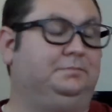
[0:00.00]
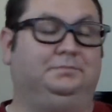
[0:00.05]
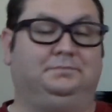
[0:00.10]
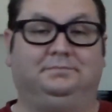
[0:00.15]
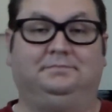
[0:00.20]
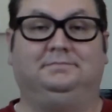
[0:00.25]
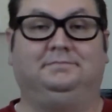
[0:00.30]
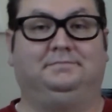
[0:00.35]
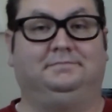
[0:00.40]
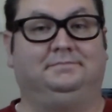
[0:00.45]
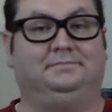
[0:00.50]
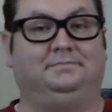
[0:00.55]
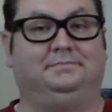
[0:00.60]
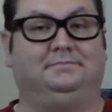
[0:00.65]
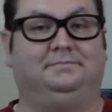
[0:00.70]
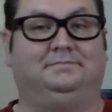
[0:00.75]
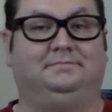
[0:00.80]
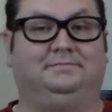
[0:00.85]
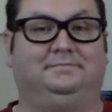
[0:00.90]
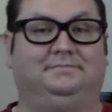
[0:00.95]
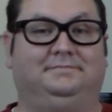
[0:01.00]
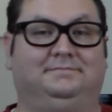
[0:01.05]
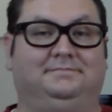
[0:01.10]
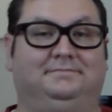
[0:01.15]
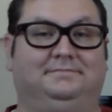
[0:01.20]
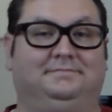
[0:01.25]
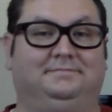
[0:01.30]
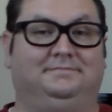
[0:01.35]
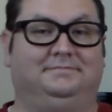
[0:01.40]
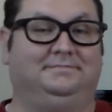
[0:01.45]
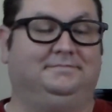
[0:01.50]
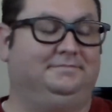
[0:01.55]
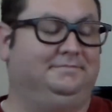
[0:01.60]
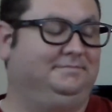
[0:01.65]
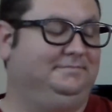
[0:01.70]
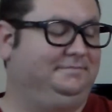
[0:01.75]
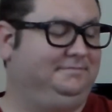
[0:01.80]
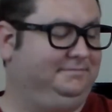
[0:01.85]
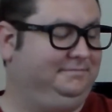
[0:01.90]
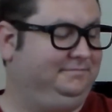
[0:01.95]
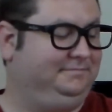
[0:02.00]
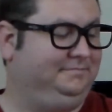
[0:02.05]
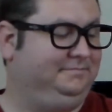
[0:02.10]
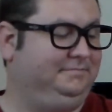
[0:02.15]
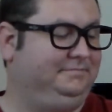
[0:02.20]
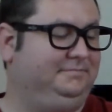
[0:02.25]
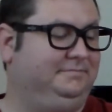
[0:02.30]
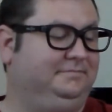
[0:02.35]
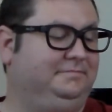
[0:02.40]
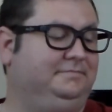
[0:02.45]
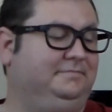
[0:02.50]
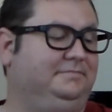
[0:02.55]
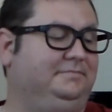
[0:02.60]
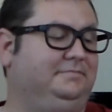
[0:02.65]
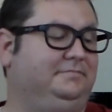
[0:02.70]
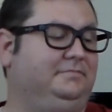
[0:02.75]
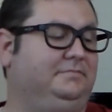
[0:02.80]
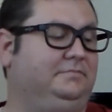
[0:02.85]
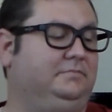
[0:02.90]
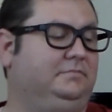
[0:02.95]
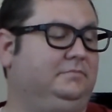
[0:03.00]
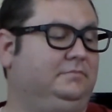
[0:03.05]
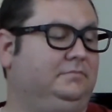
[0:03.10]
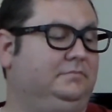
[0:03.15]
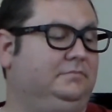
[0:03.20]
This person isn't speaking.